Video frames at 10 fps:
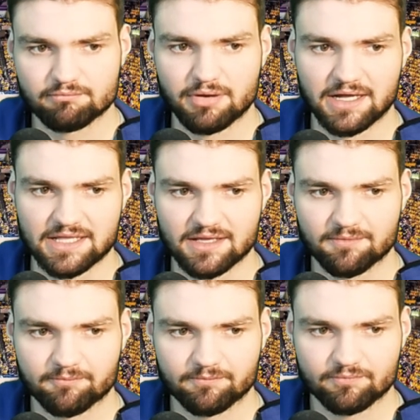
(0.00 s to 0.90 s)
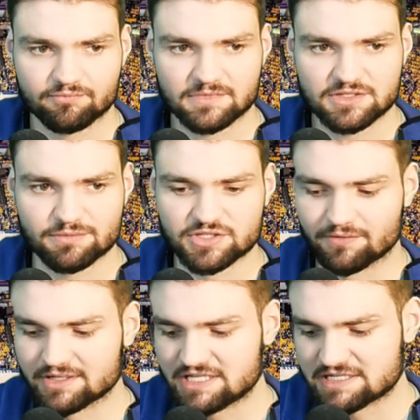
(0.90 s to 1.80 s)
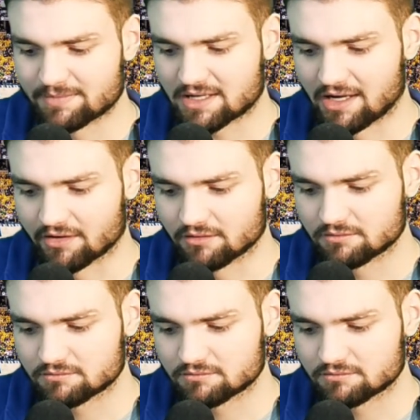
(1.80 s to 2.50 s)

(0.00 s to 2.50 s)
Buddy swings over to TJ McConnell.